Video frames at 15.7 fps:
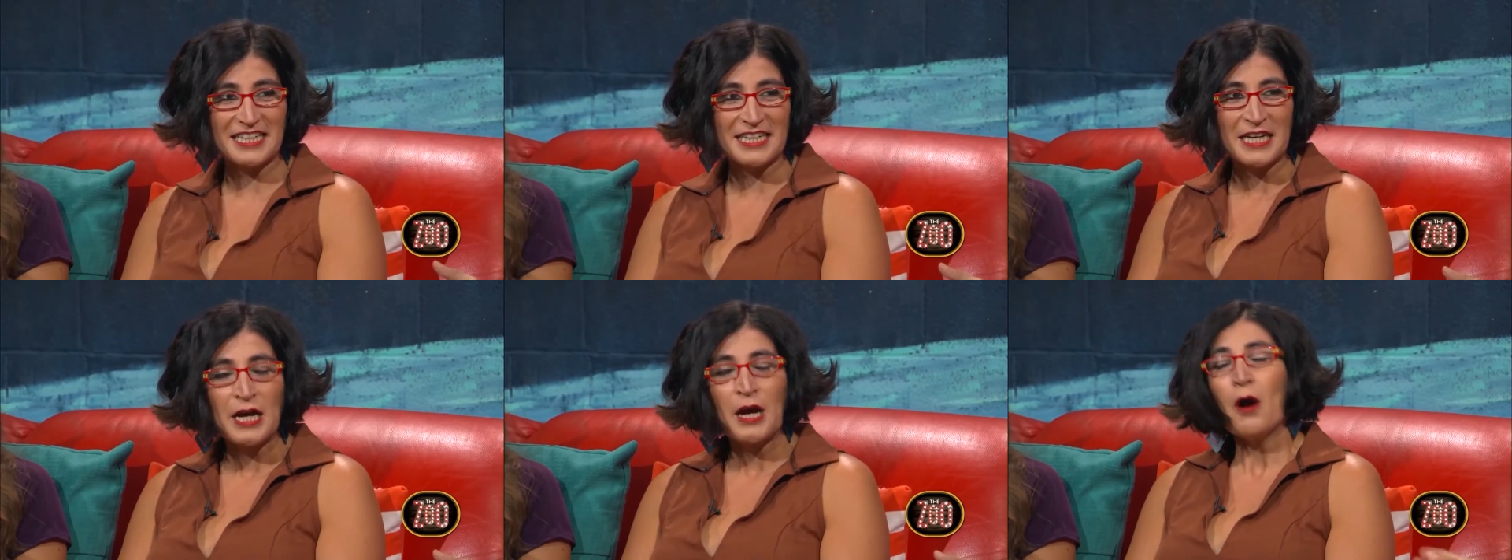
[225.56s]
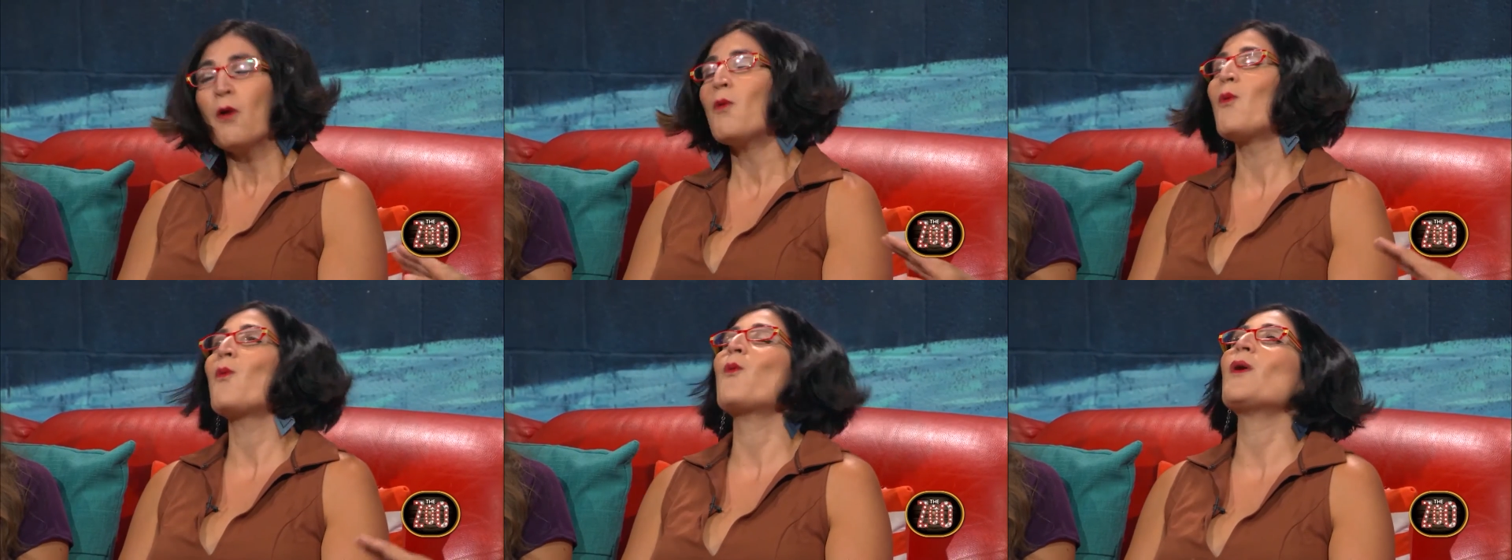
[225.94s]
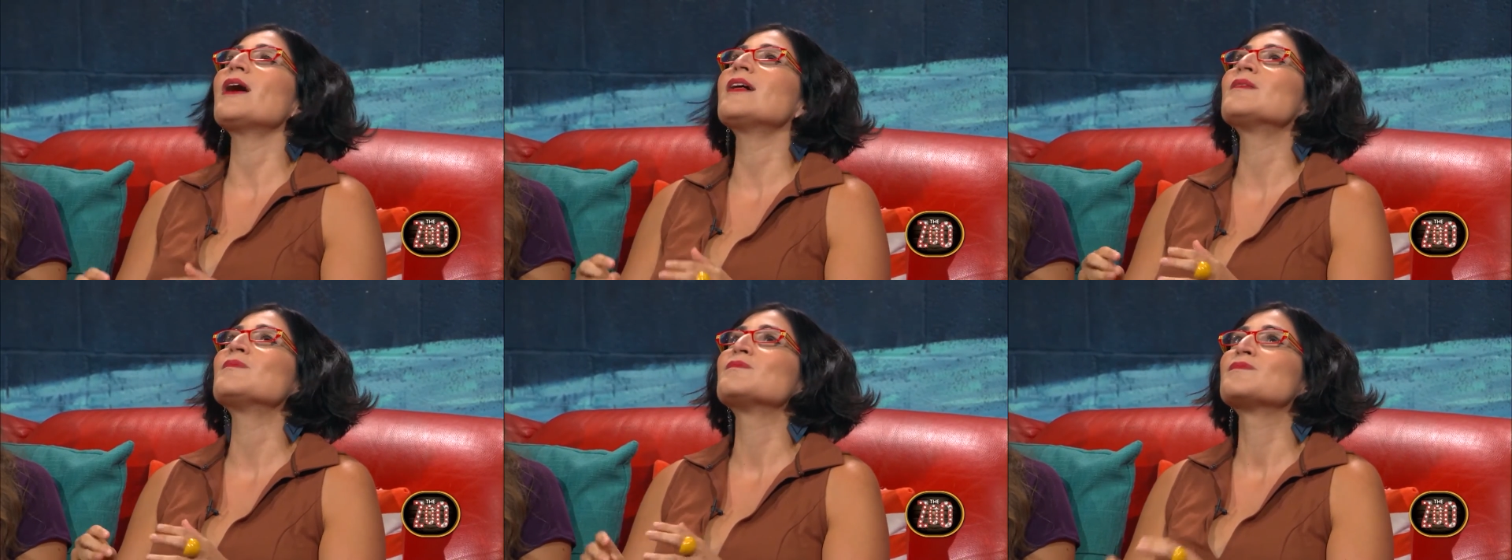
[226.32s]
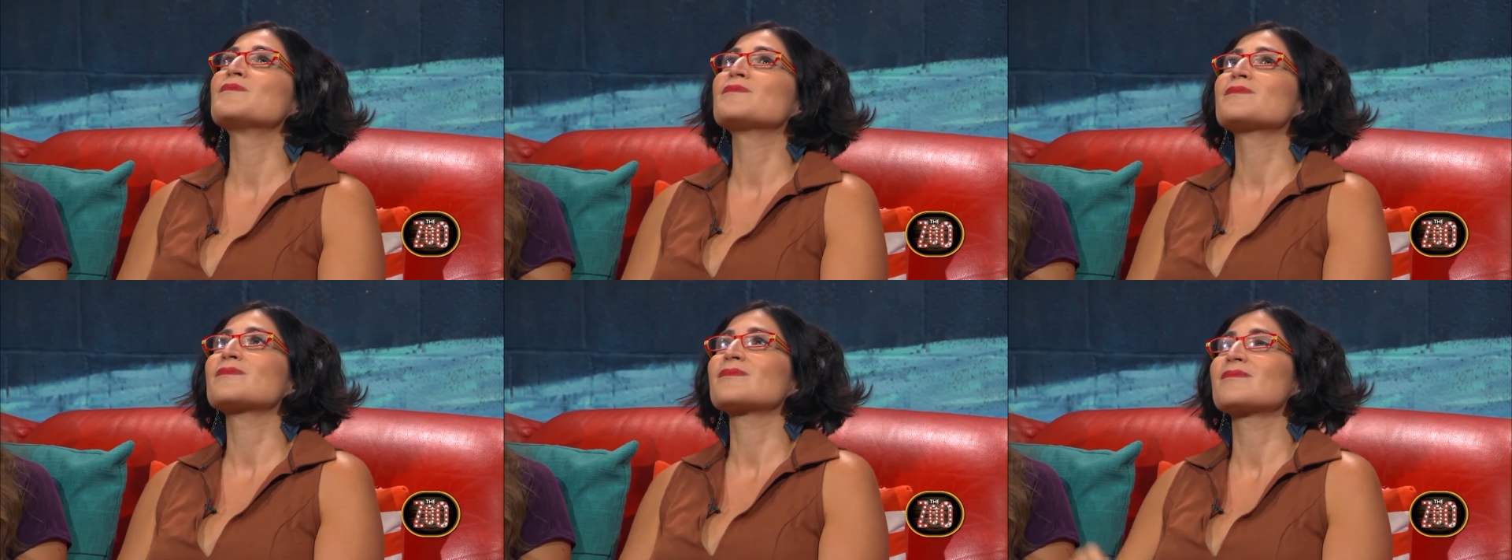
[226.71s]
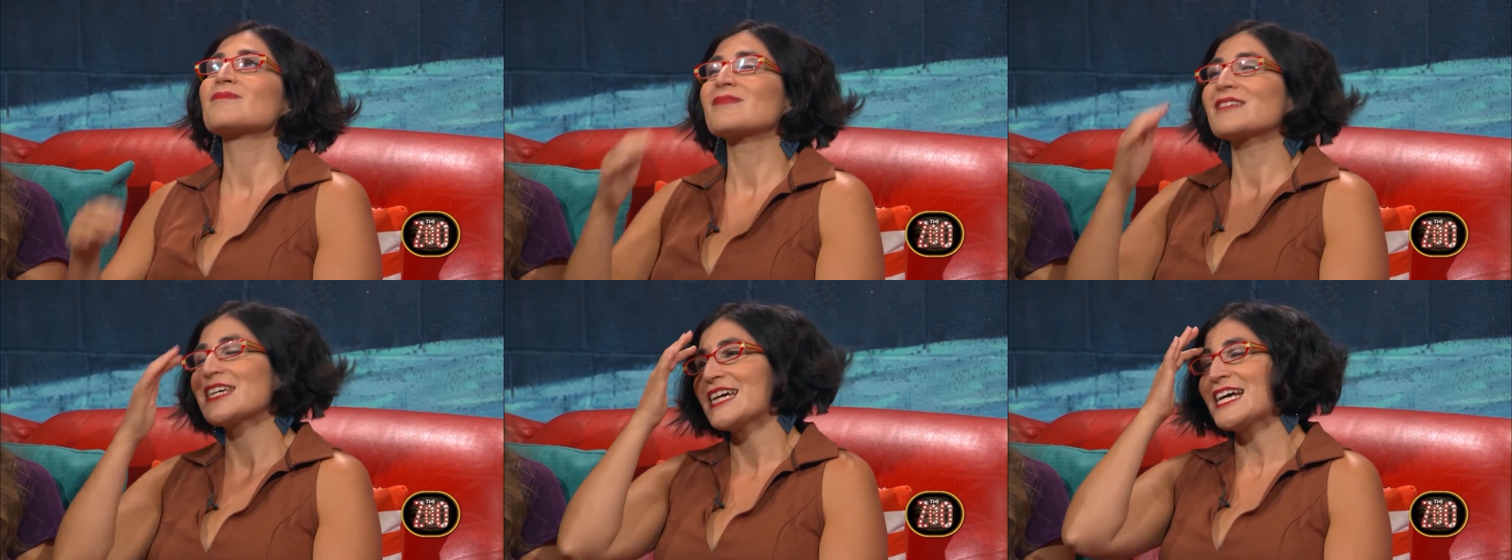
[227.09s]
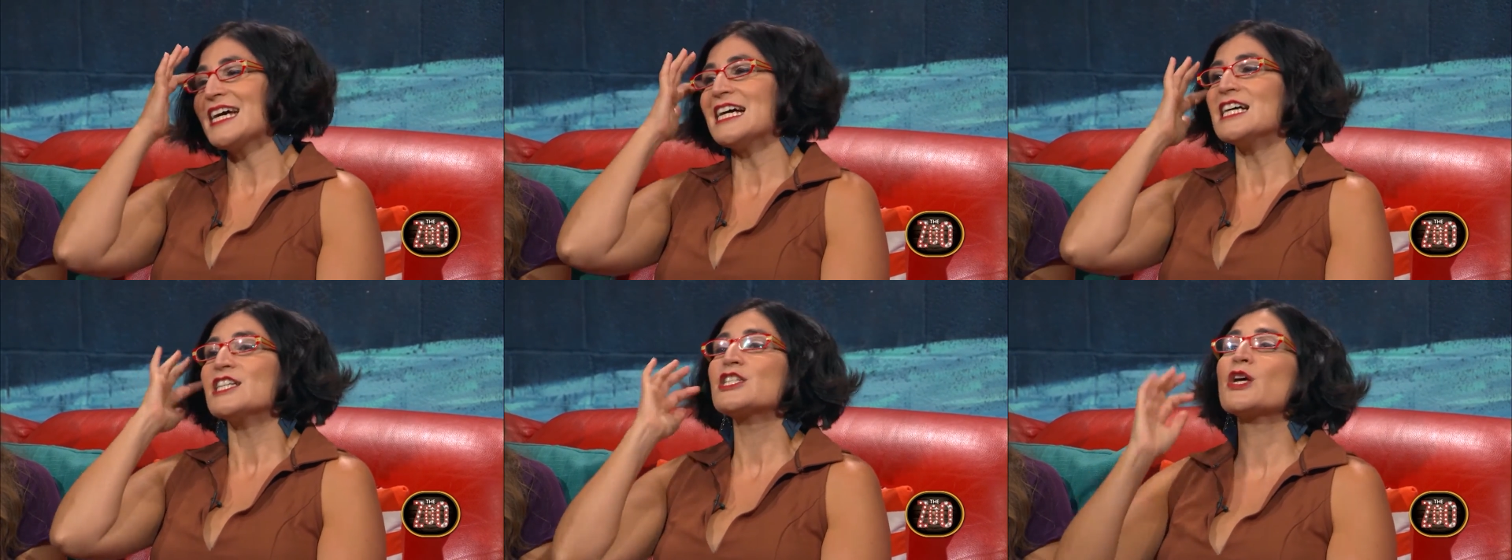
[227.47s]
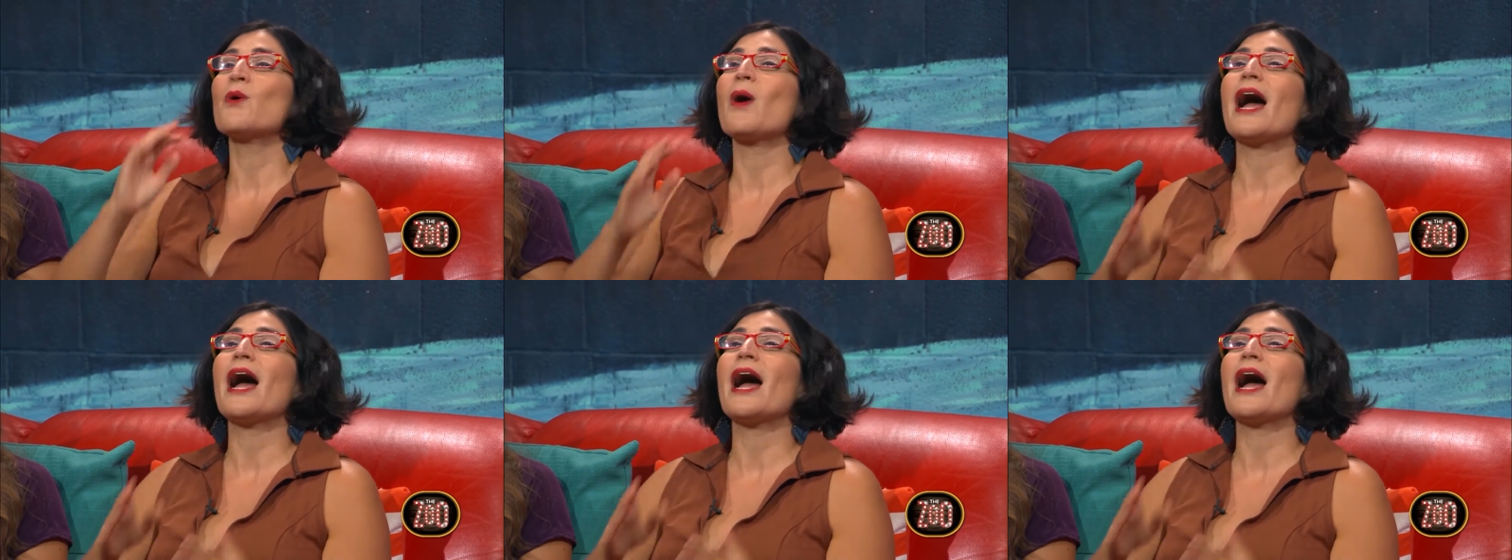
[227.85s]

any thoughts or does well, it correlate to what your book is about? So